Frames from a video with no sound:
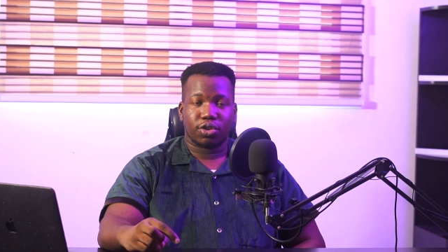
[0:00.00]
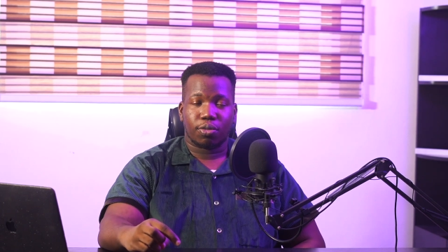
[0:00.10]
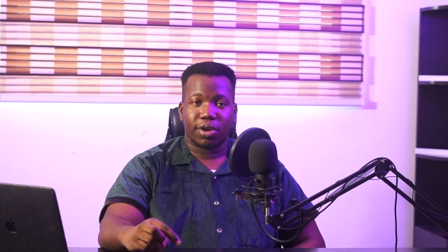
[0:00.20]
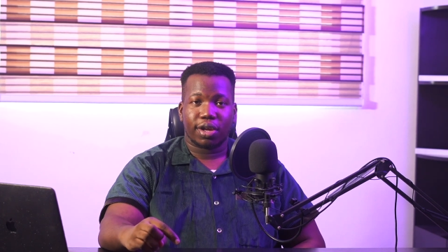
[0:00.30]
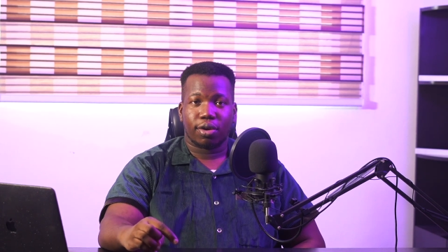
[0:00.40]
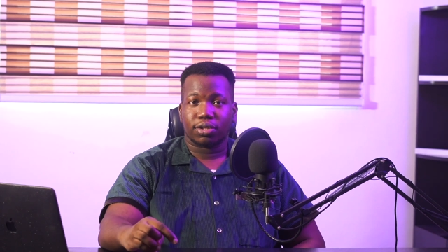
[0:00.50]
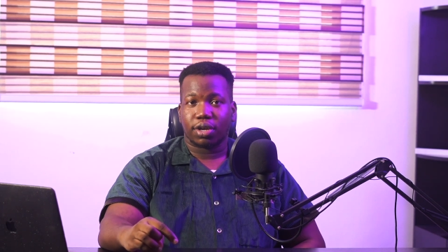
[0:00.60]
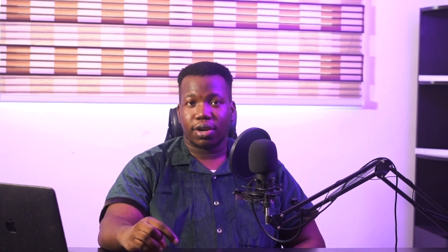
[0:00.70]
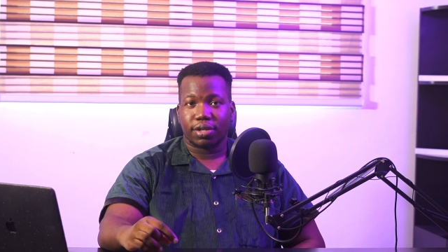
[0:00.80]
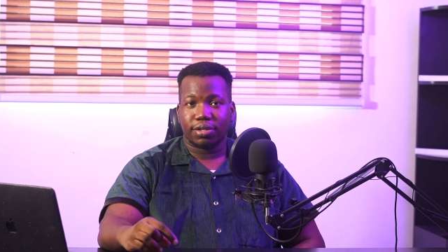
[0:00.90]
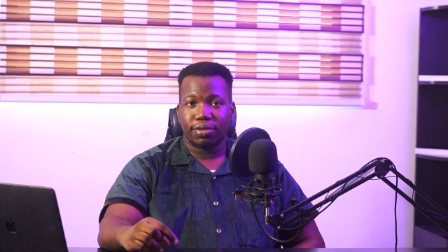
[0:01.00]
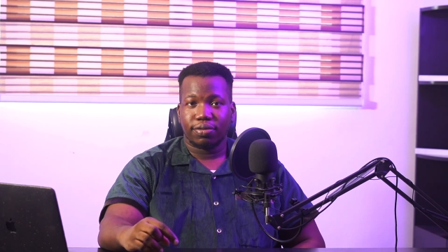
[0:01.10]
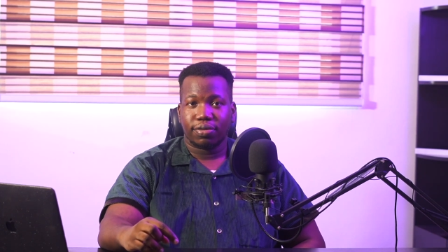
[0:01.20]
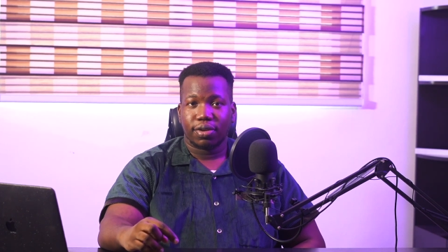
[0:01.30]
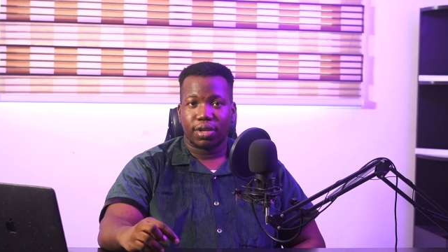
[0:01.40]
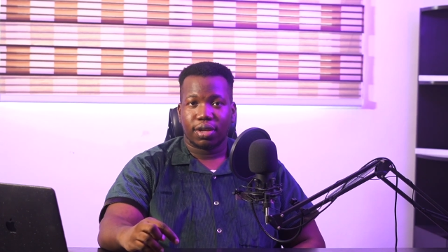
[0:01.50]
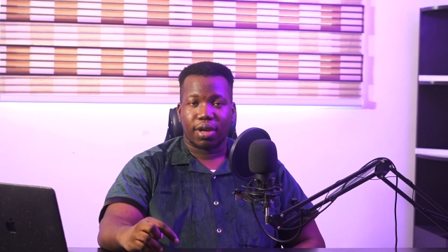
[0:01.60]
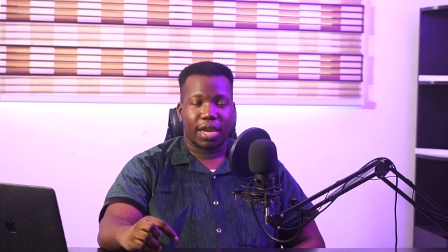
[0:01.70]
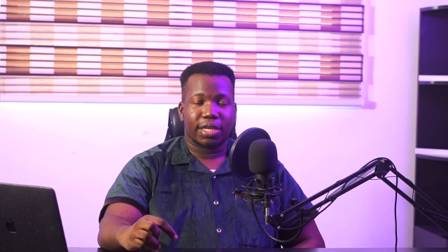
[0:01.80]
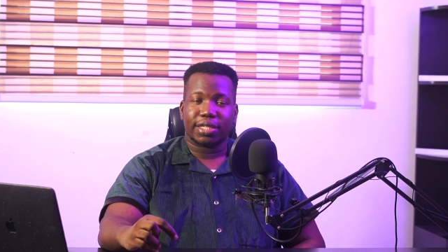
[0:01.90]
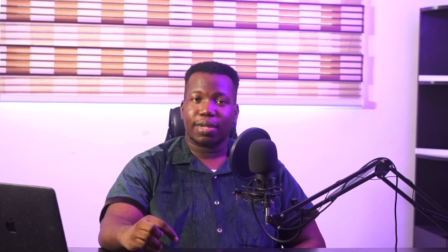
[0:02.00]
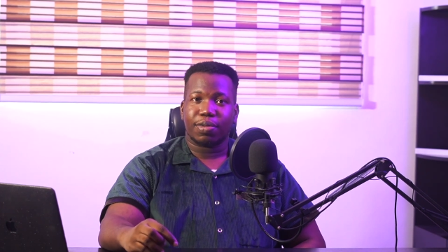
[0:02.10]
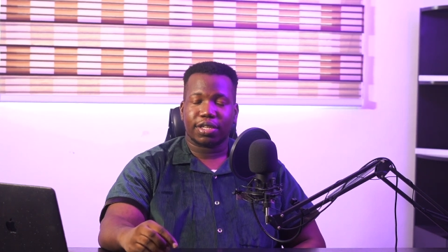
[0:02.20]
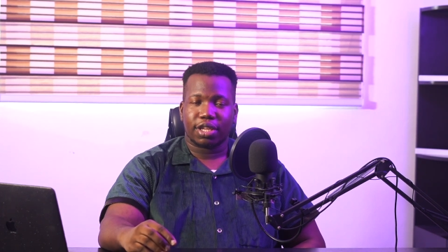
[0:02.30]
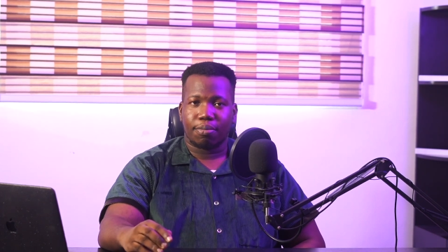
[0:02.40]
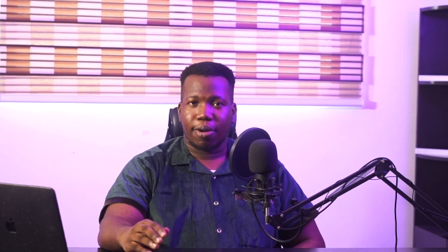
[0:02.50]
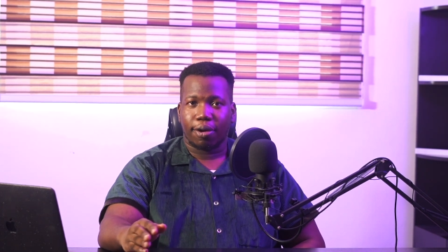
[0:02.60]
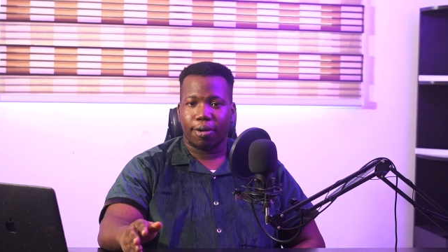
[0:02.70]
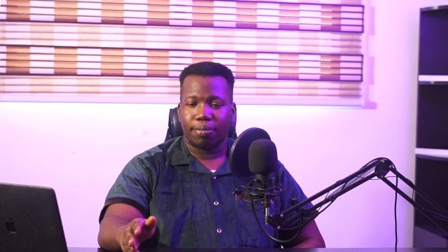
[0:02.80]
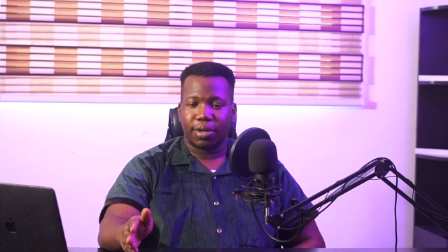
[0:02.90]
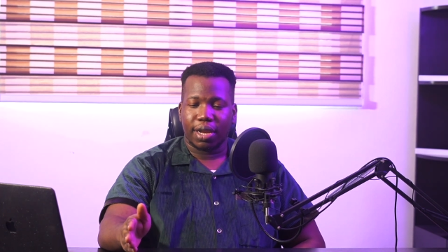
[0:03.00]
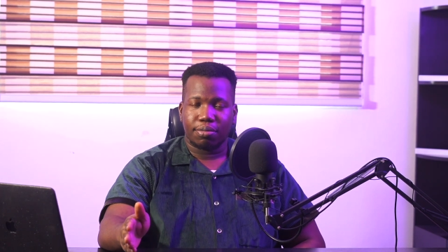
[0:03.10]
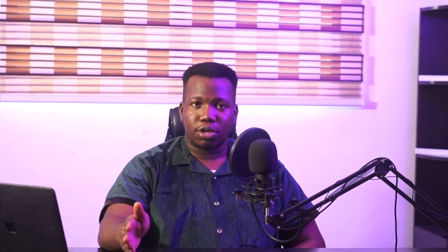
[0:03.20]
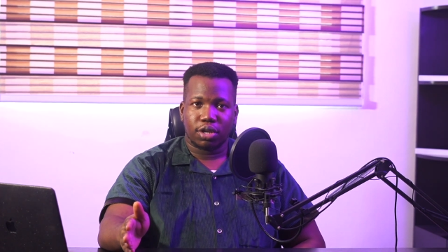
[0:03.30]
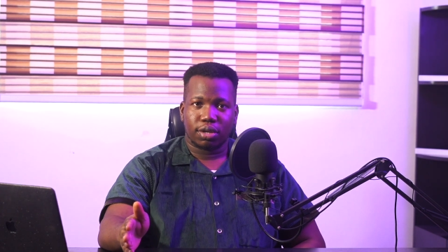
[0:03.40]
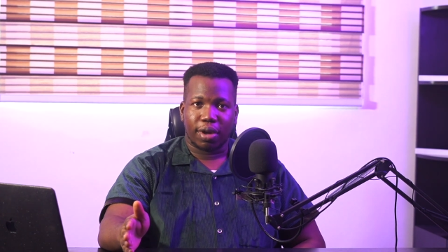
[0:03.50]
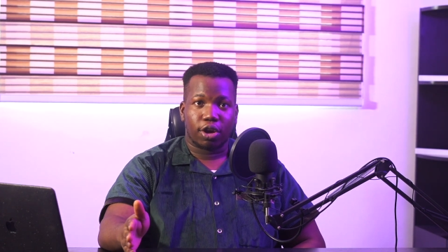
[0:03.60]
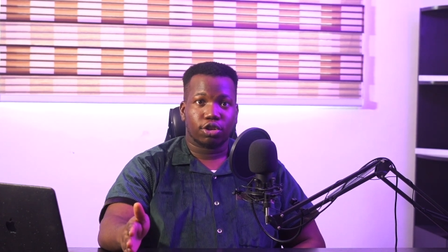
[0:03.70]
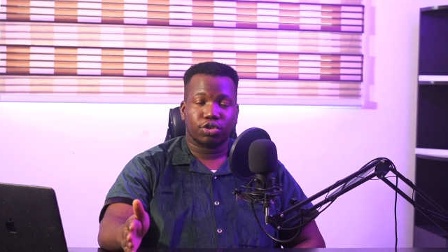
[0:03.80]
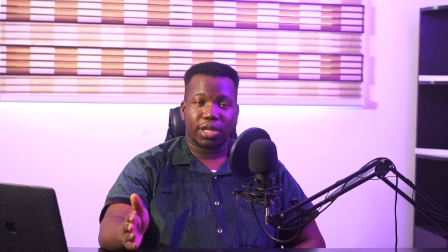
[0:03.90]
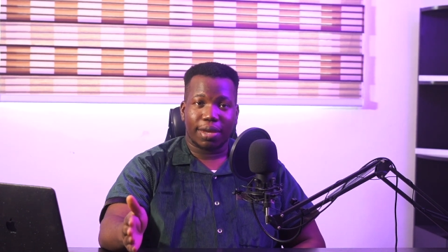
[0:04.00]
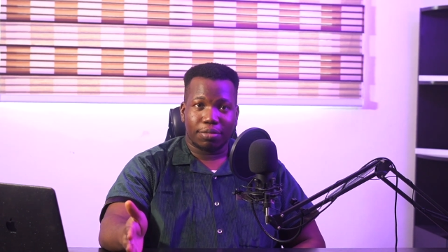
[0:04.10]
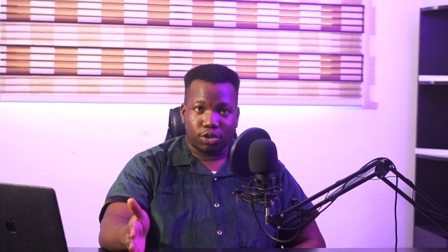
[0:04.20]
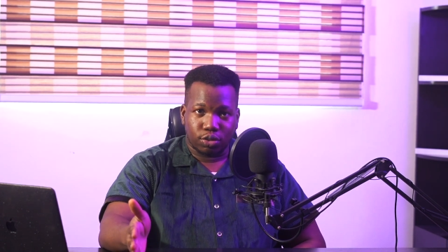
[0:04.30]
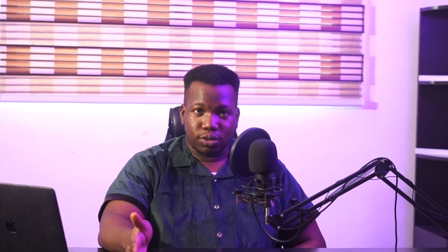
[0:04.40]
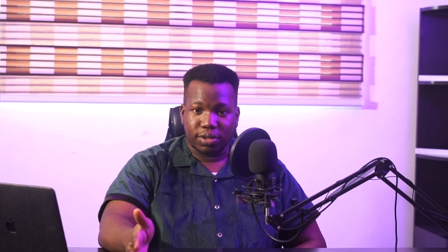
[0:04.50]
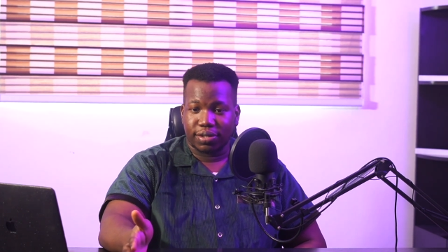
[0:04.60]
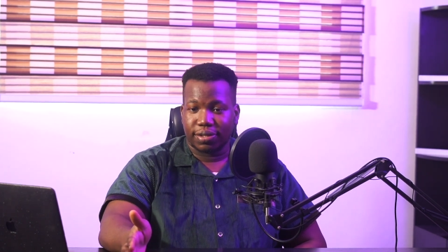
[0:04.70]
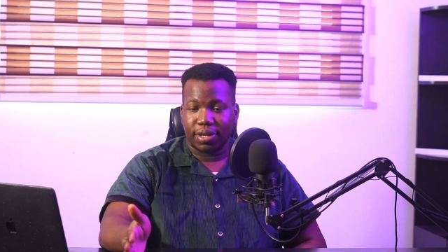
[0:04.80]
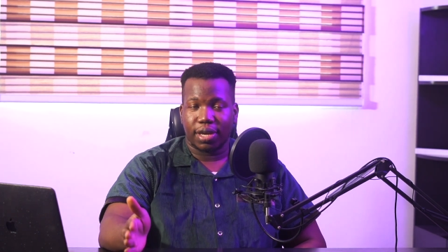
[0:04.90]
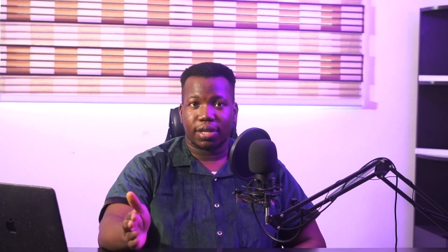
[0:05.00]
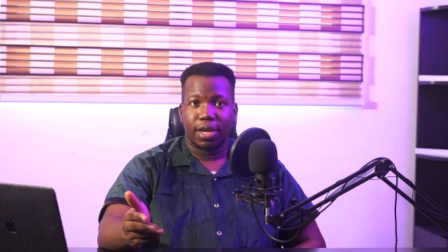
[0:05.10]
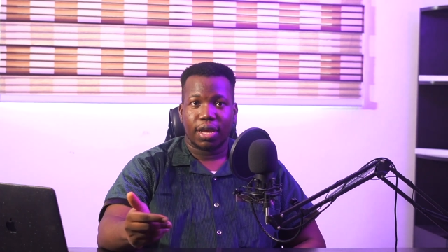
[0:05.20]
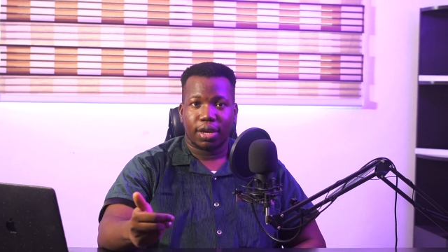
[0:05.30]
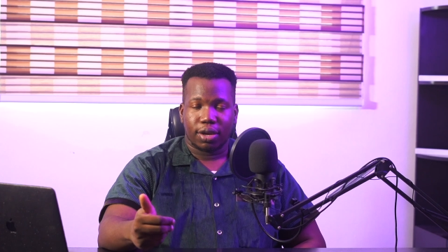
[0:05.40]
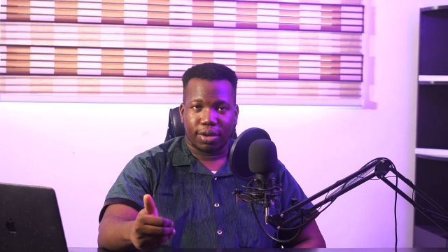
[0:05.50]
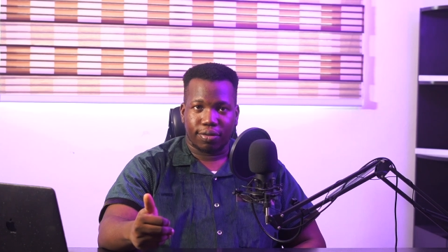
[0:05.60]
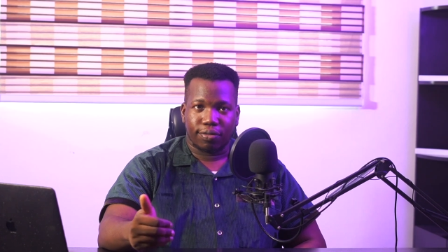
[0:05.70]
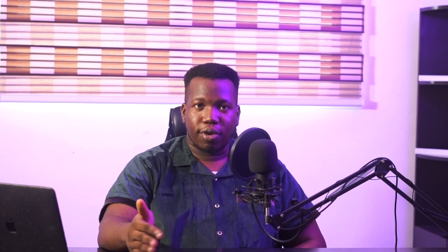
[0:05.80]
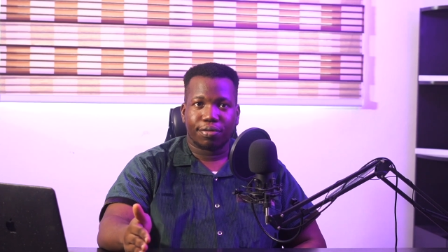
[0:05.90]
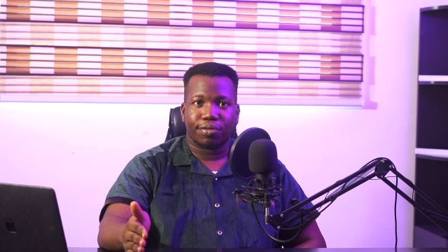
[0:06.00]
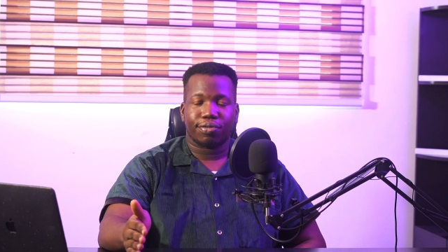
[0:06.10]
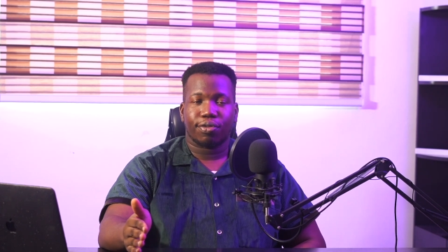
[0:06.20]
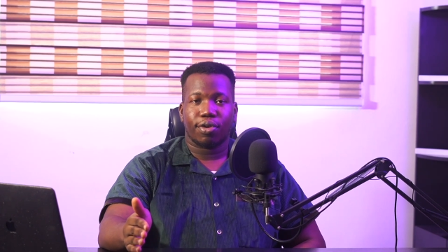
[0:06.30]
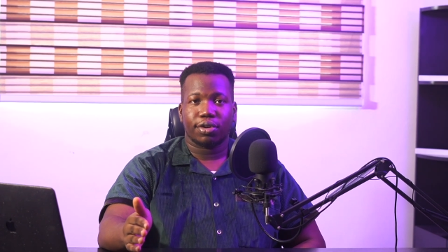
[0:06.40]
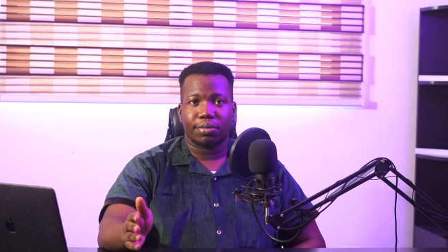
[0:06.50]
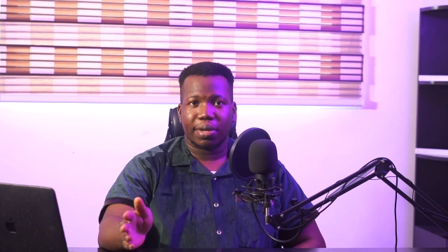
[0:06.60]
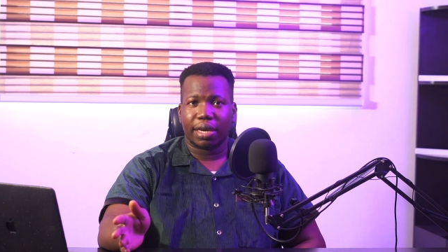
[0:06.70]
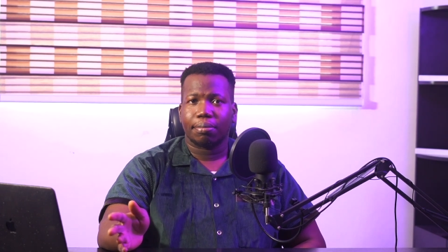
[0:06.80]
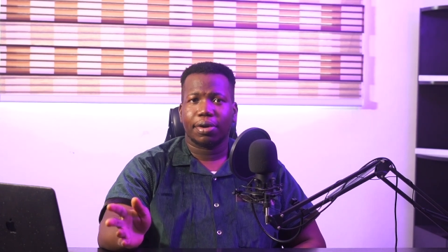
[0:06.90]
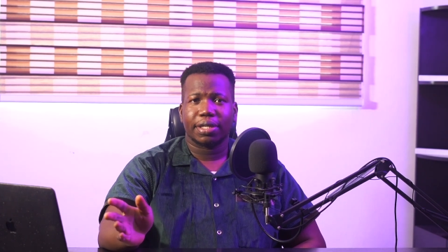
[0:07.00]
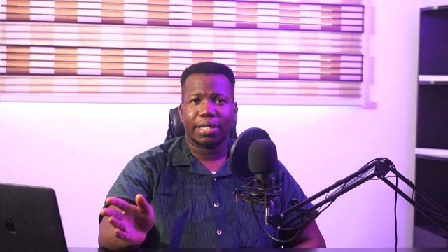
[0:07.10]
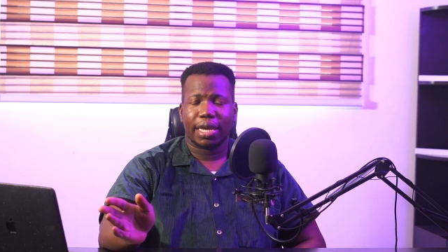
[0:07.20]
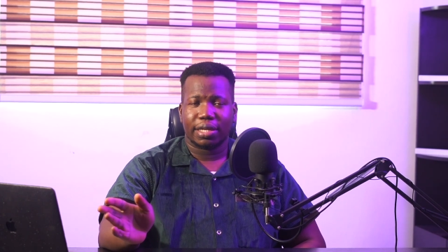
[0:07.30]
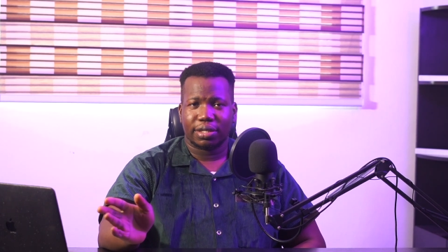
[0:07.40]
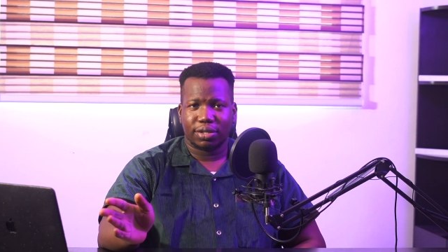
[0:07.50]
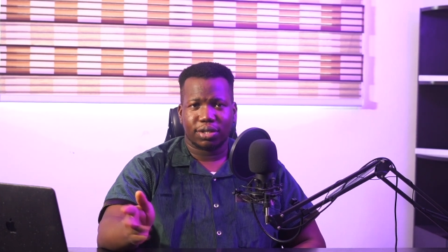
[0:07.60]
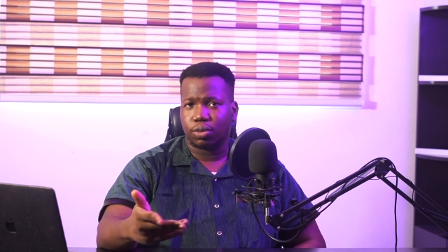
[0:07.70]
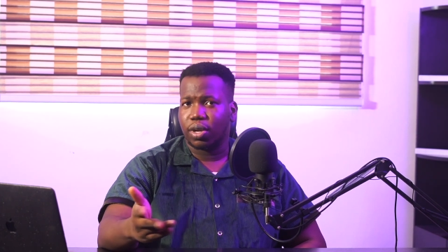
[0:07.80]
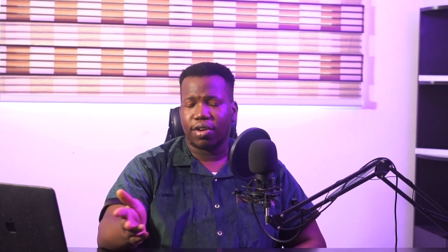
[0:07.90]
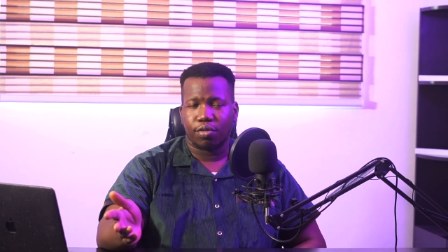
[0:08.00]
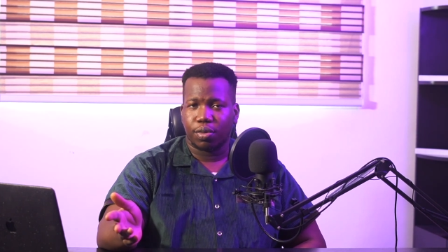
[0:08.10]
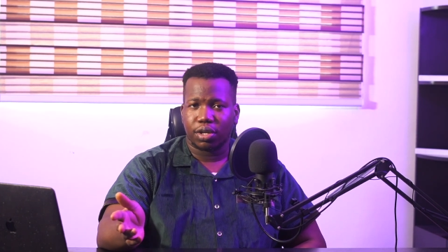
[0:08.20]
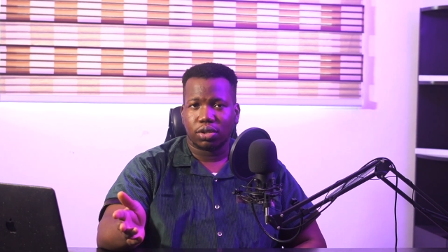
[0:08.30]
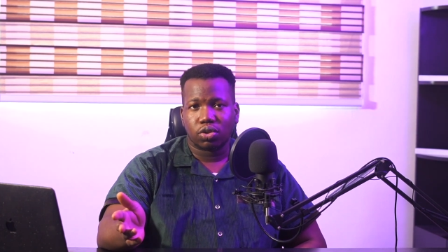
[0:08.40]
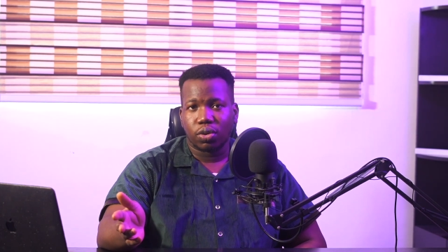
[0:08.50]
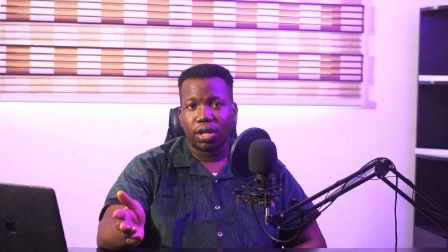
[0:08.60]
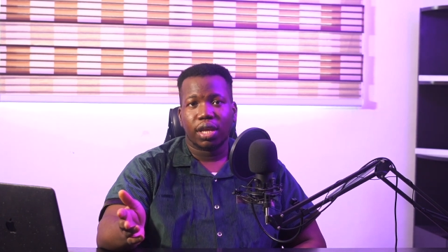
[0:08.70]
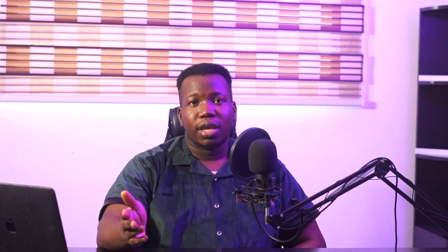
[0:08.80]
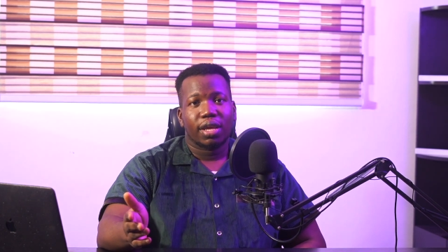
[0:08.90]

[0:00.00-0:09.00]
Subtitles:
some other alternative. At least let me escape my country, let me do this thing involving fraud, make money, and this is what everybody is doing.